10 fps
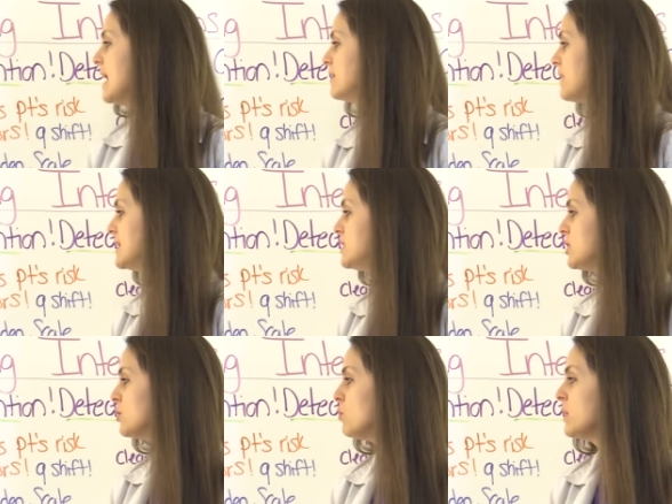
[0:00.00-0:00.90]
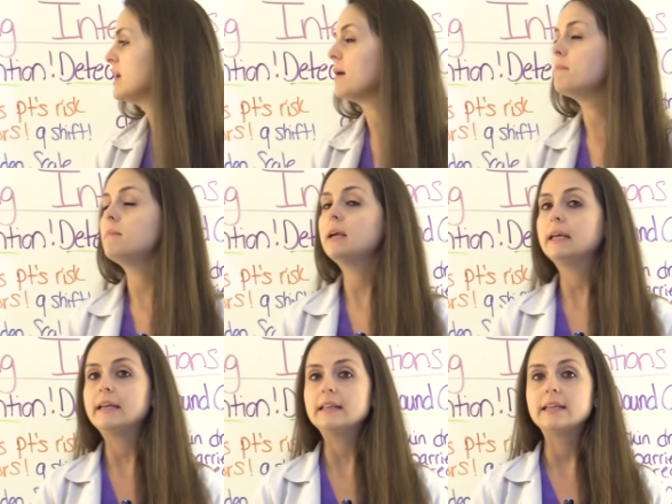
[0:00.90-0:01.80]
And if they do, we
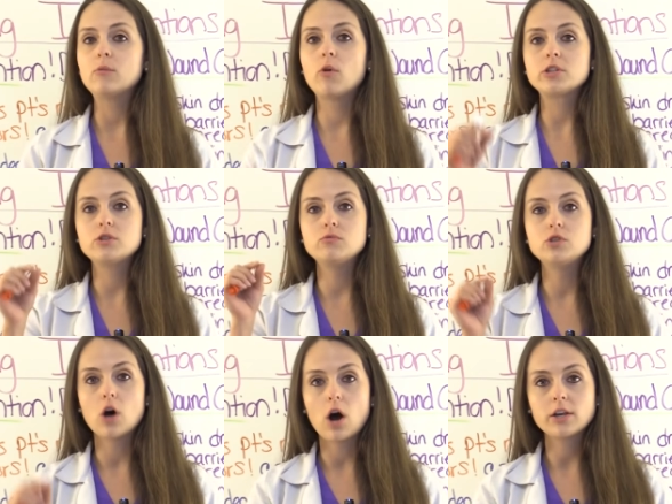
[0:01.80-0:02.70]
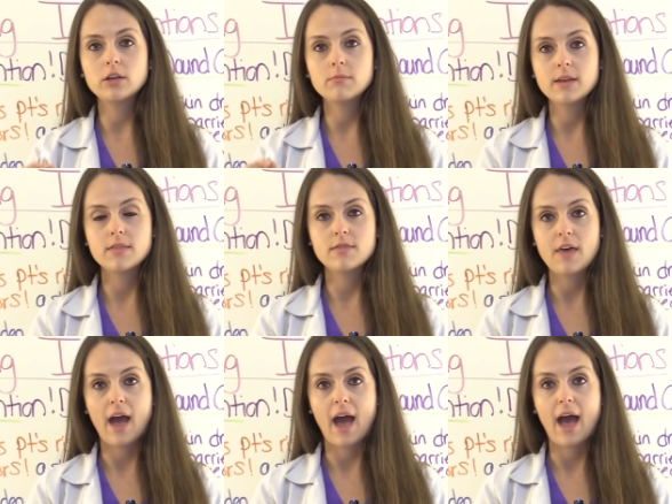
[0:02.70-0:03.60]
immediately want to
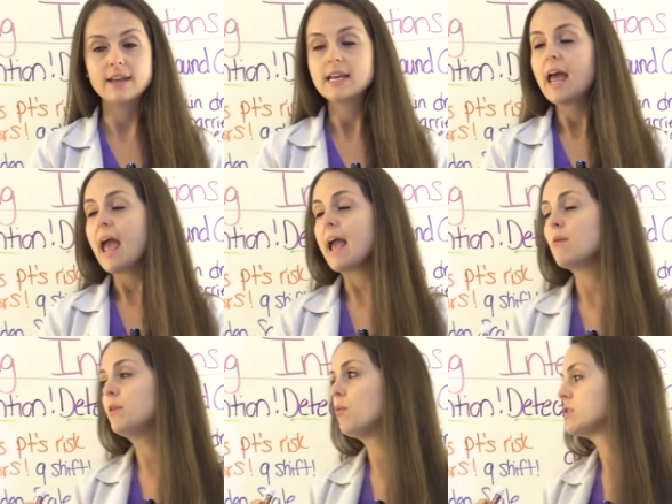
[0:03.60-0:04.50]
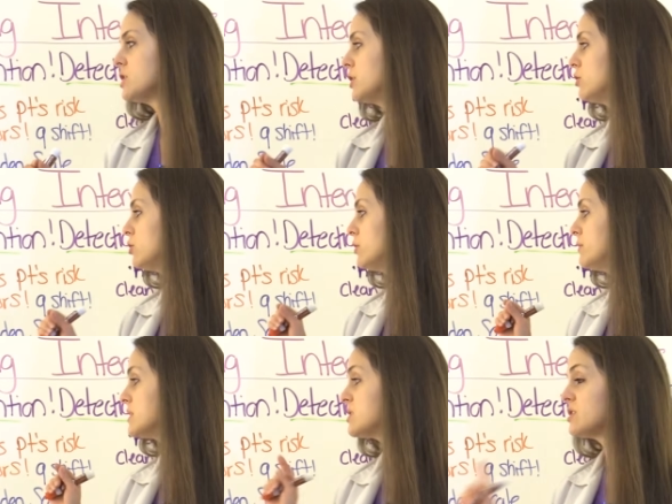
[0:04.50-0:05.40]
document that. And we want to
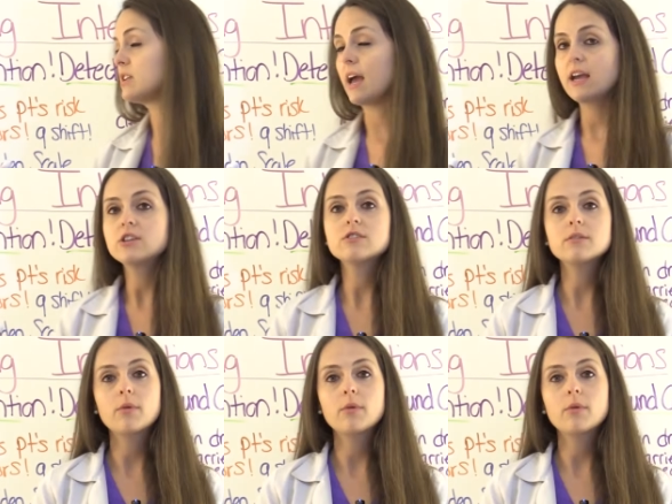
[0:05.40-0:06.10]
include the stage of